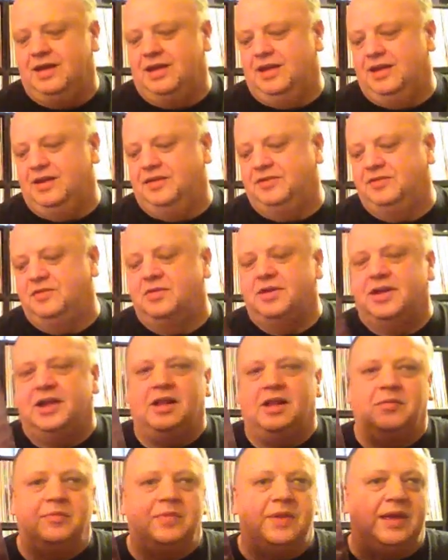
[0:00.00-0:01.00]
is going to
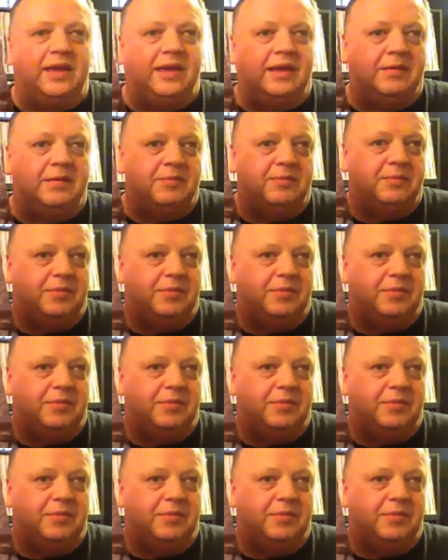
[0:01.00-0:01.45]
help me.